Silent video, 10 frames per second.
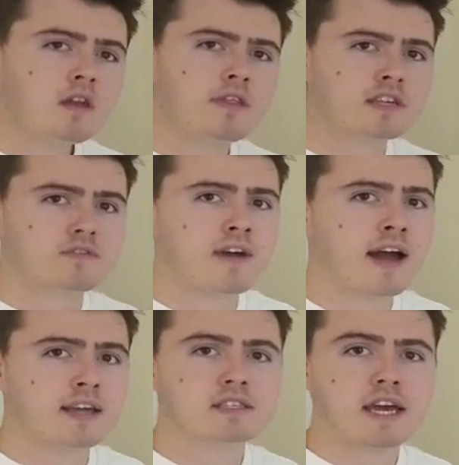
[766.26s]
This
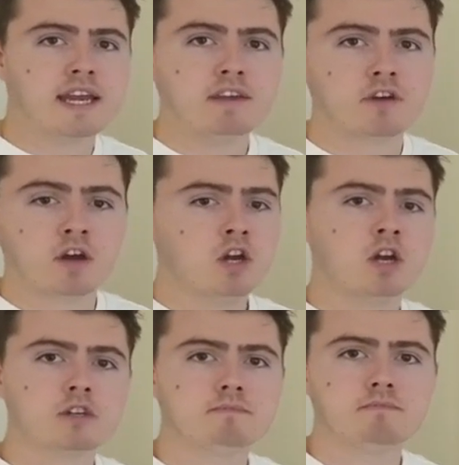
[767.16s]
fat is then either
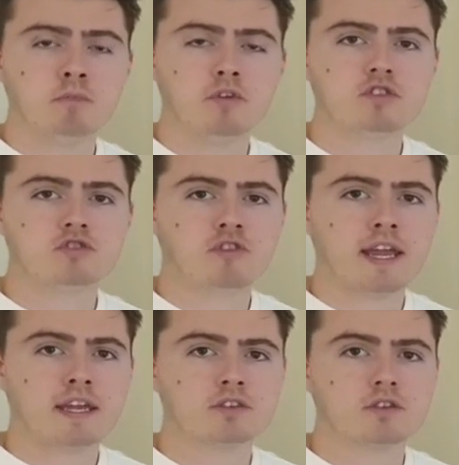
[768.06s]
moved
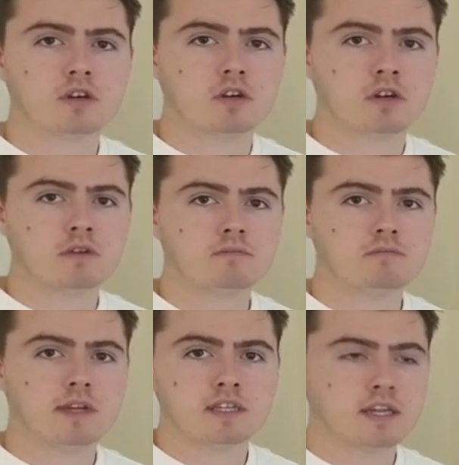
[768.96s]
straight into the
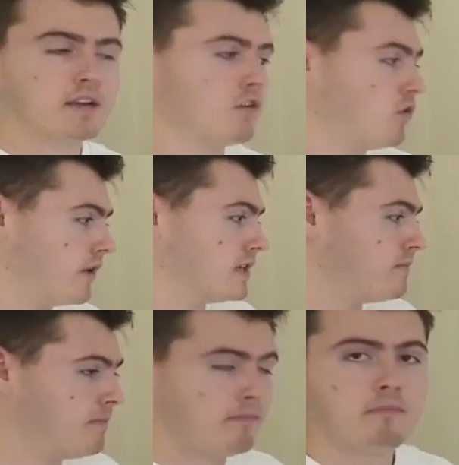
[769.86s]
liver, or
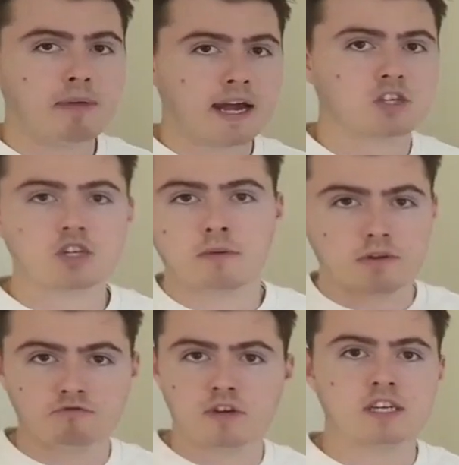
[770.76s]
it's packaged up
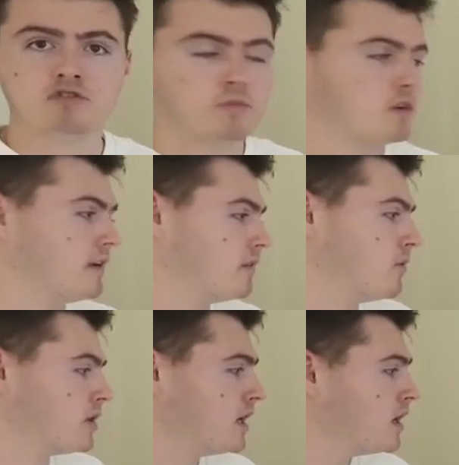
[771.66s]
and redistributed around the
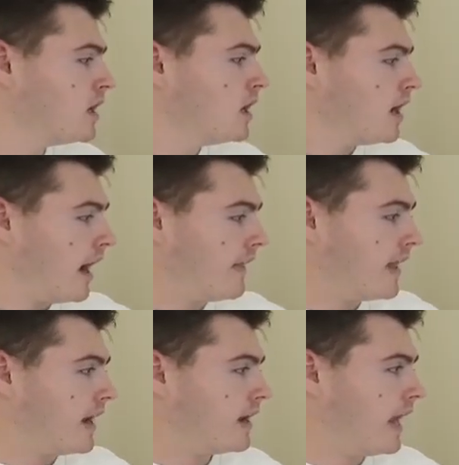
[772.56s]
body. And
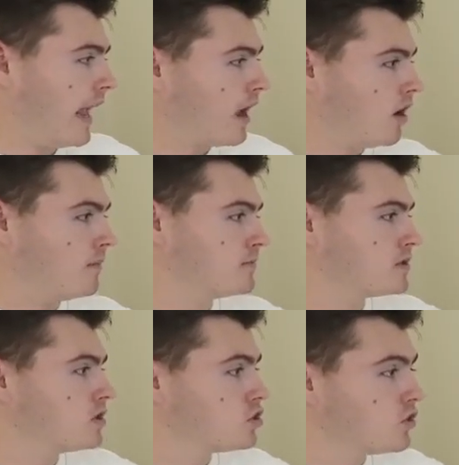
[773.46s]
then it
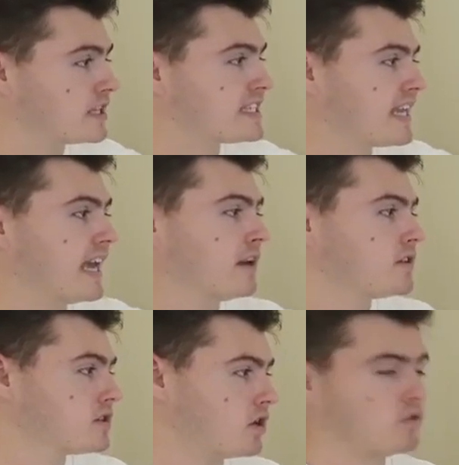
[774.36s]
comes to the
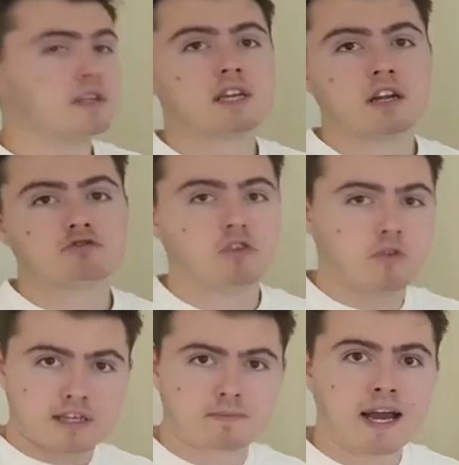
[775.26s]
skin. So this
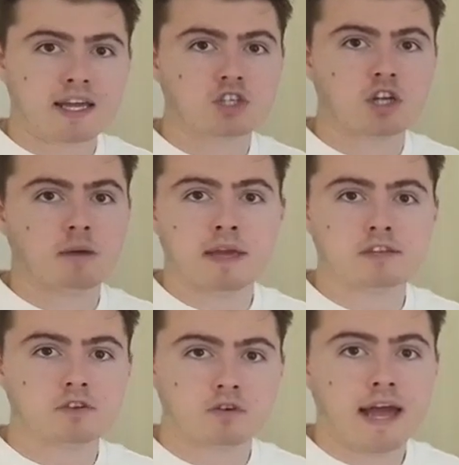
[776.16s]
cholesterol gets packaged up
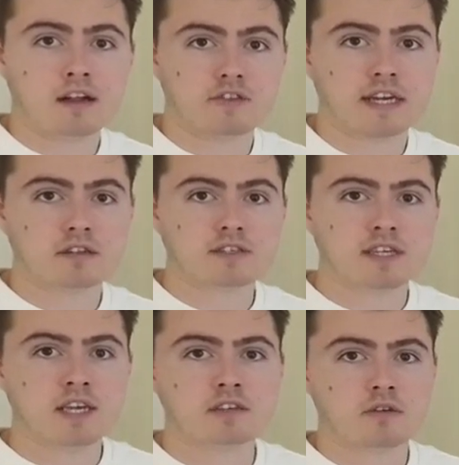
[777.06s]
into
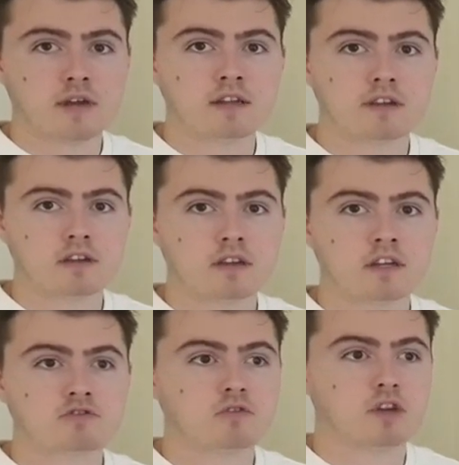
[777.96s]
LDL-C, so LDL
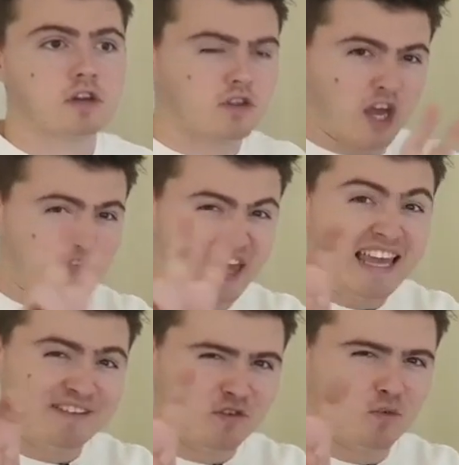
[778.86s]
cholesterol, the
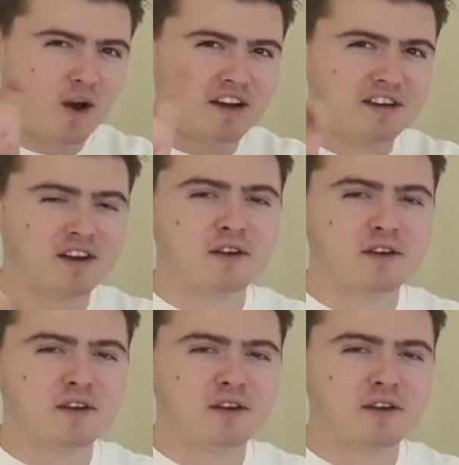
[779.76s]
evil one, you know,